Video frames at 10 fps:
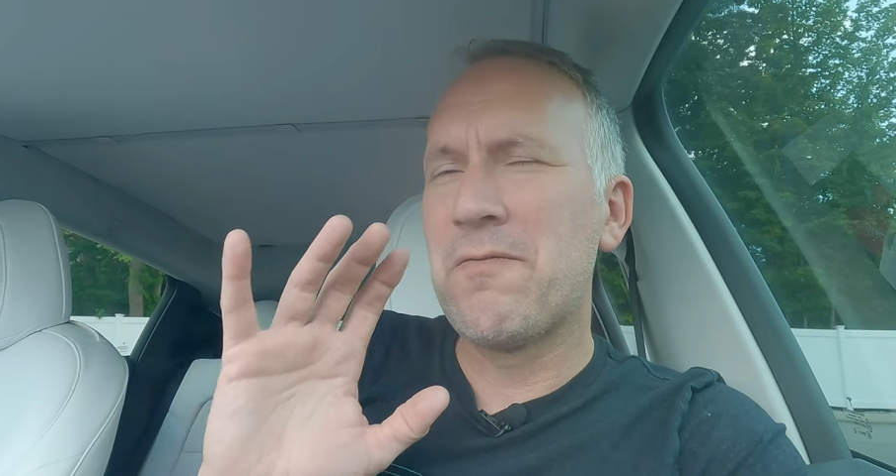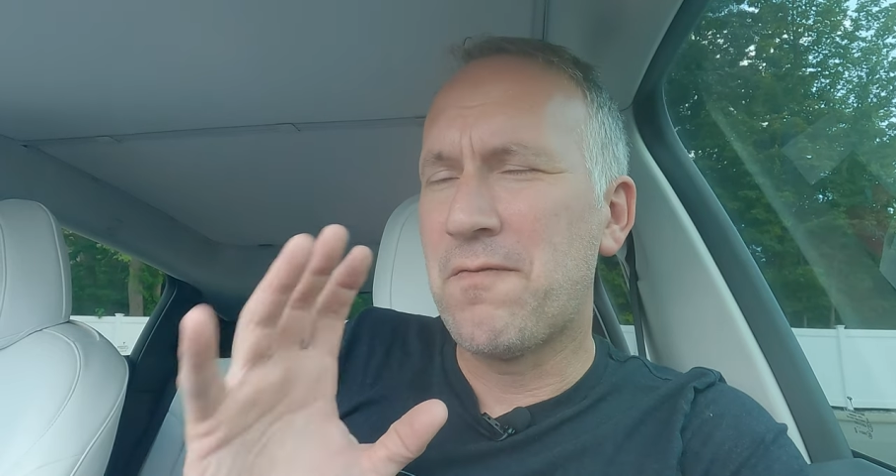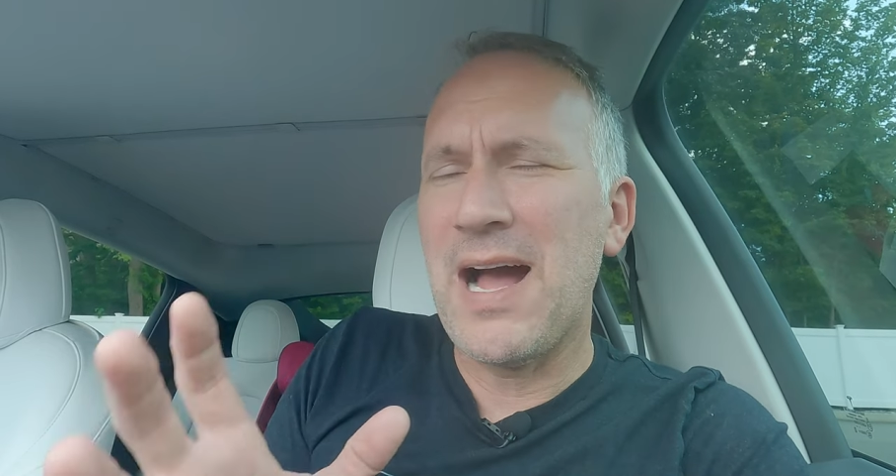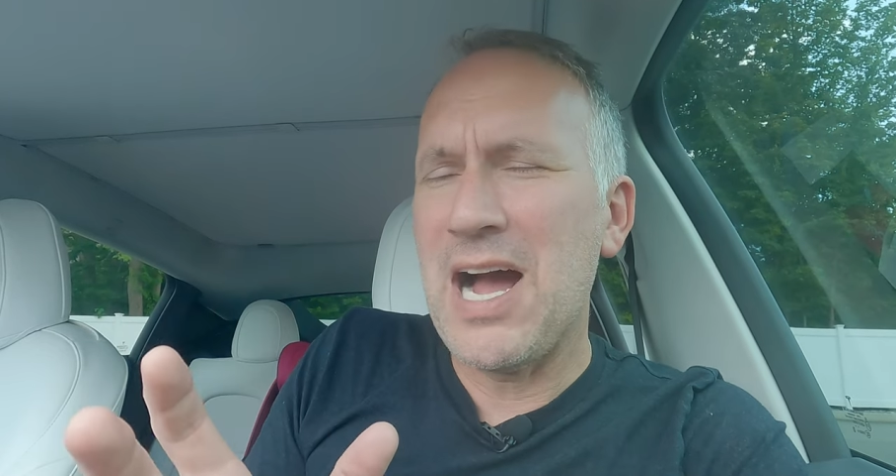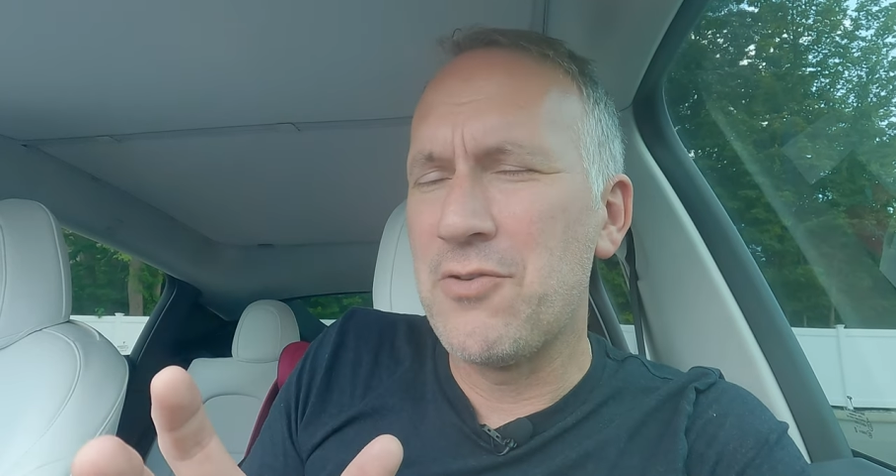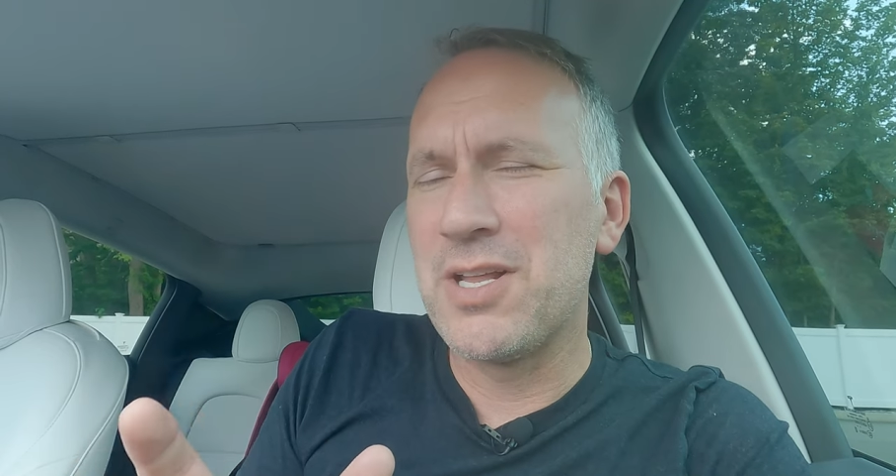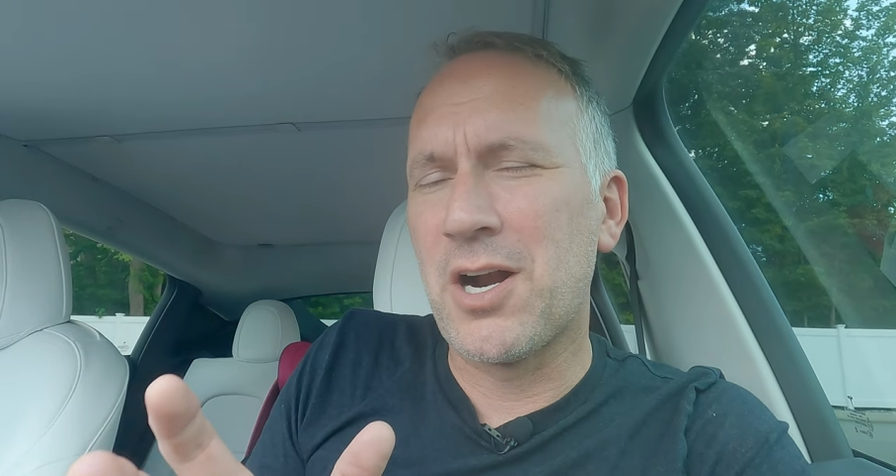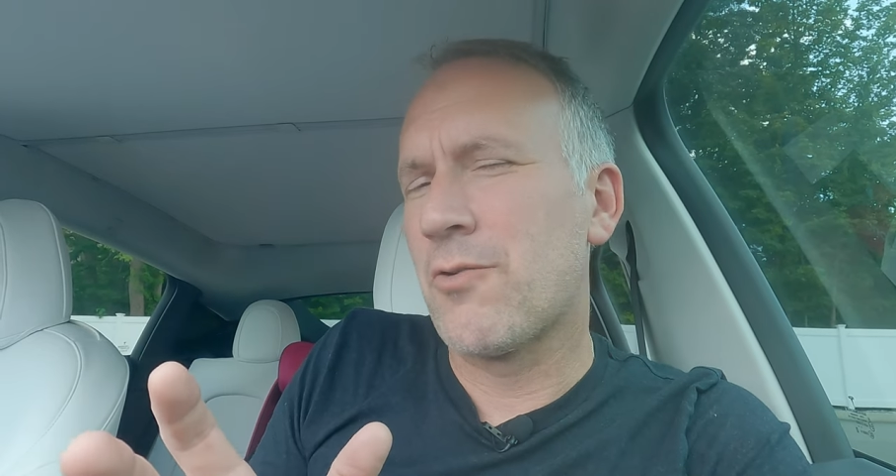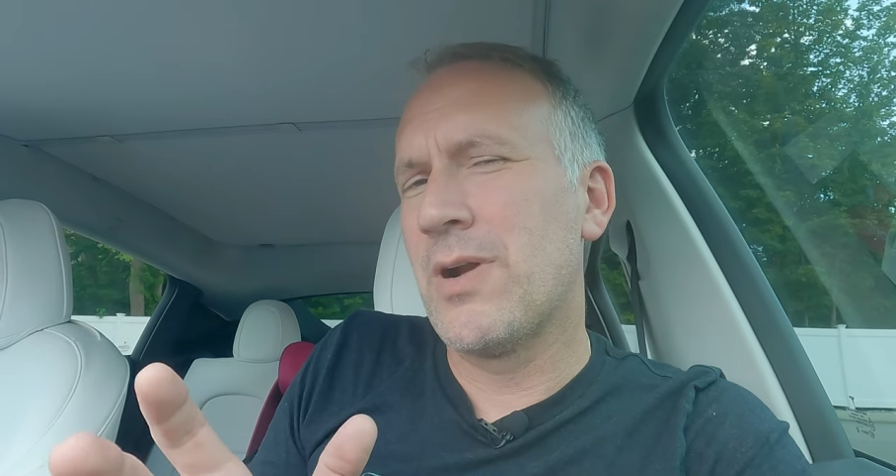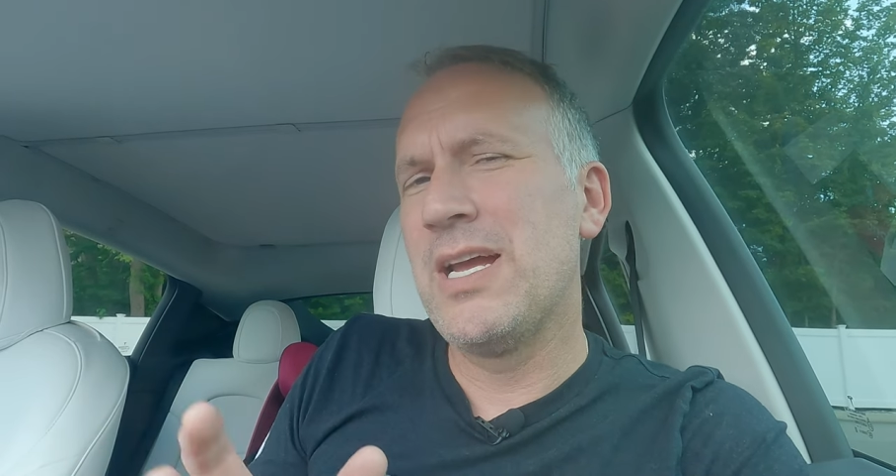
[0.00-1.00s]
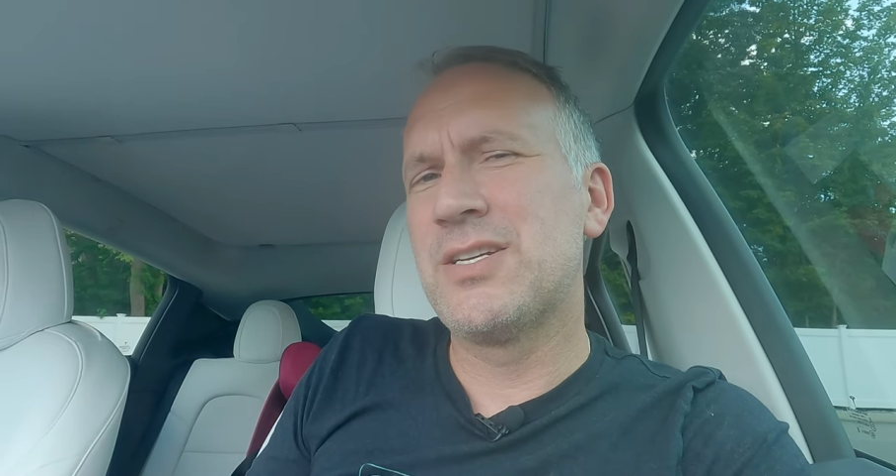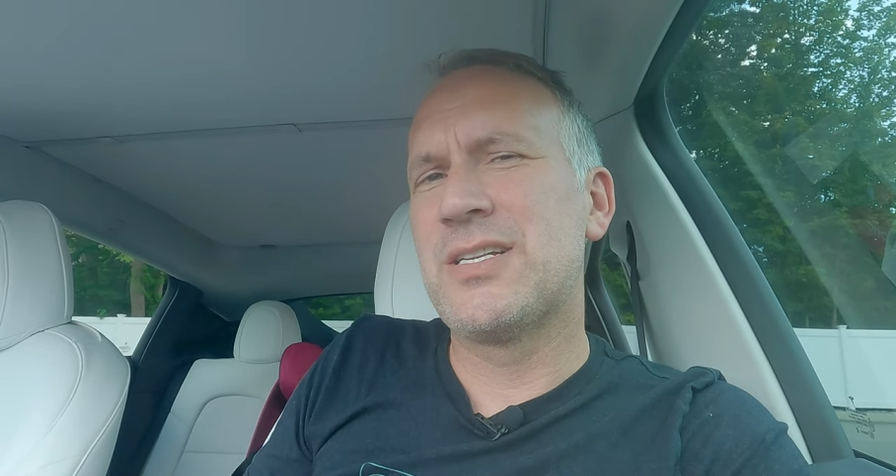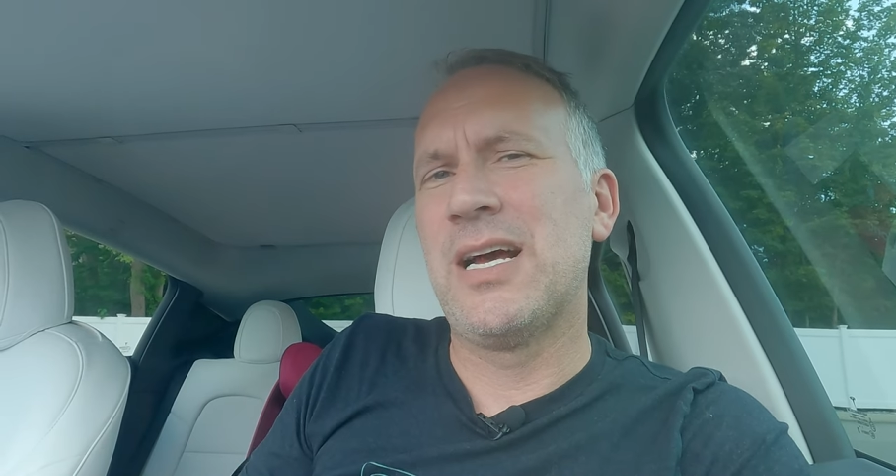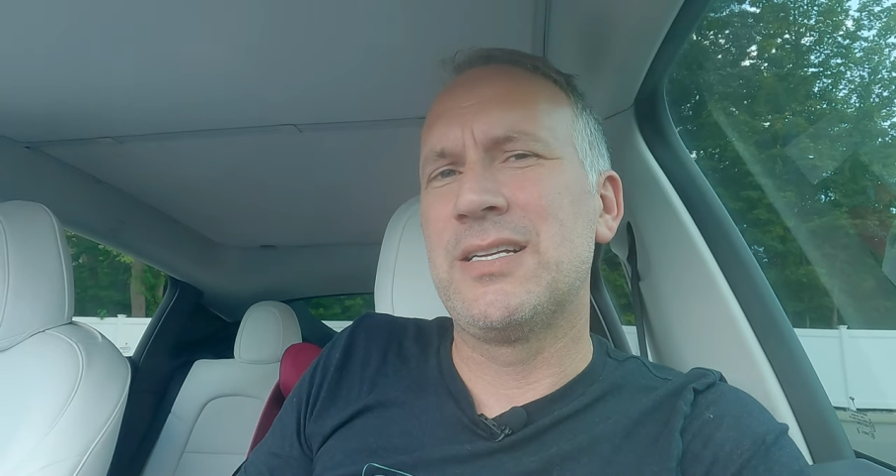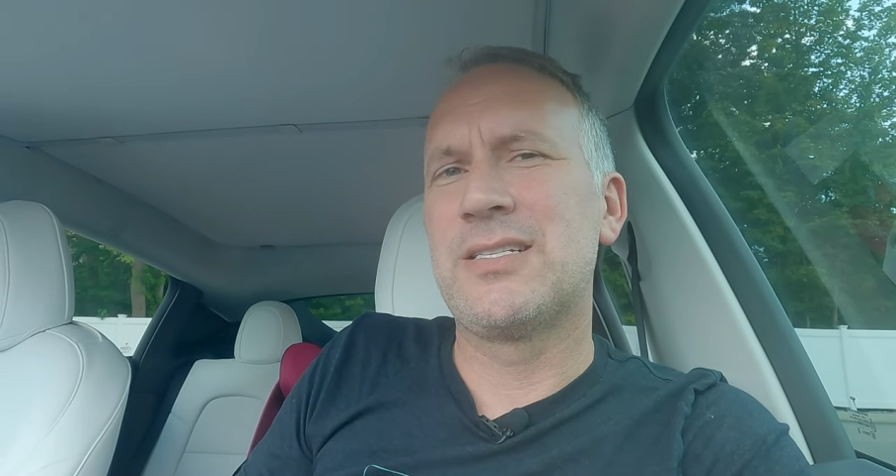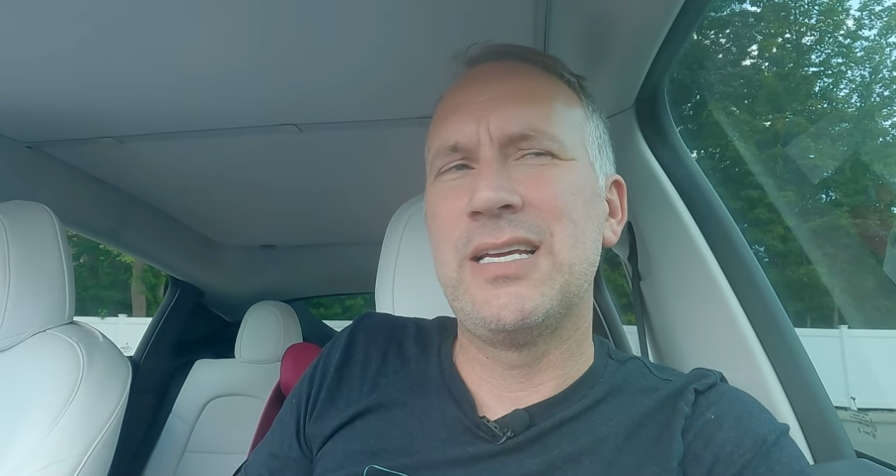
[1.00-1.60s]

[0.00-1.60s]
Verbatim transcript: found in our range test